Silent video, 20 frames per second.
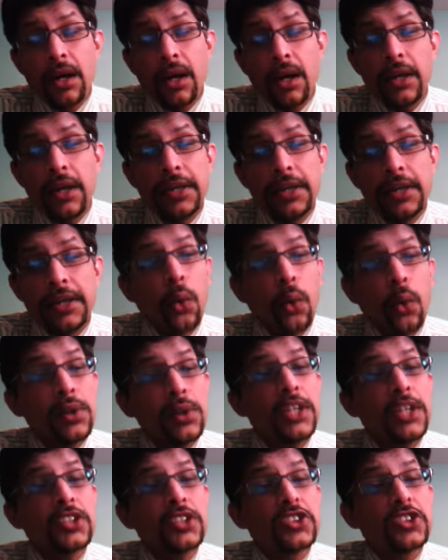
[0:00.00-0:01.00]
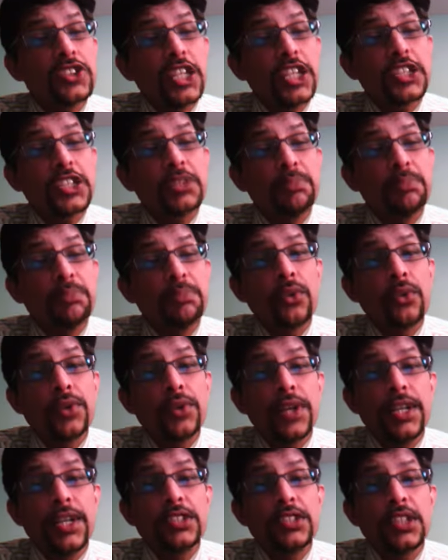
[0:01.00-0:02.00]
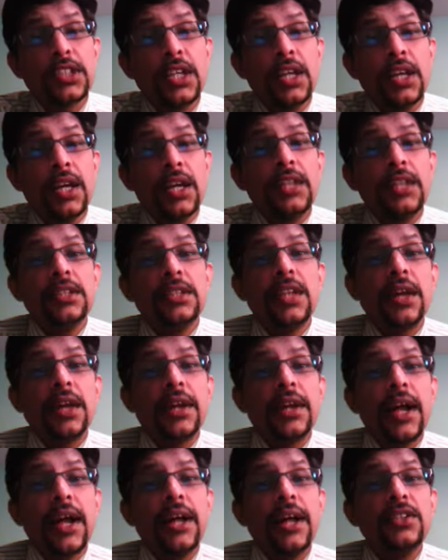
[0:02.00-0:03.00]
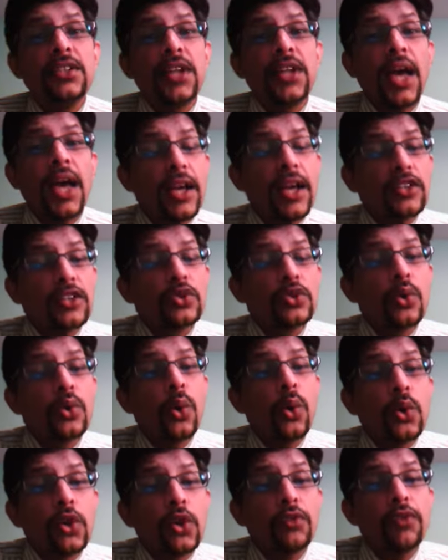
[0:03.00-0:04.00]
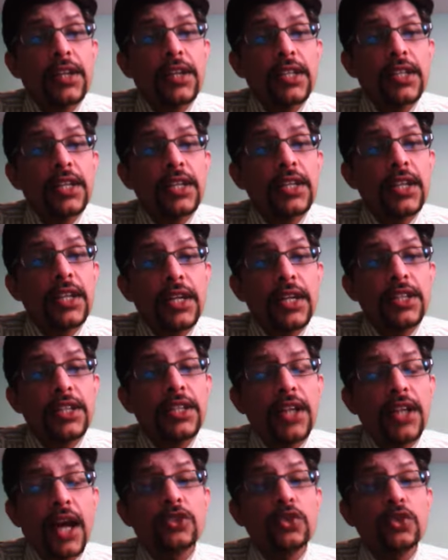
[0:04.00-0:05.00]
hit only 6 boundaries in their entire score of 189.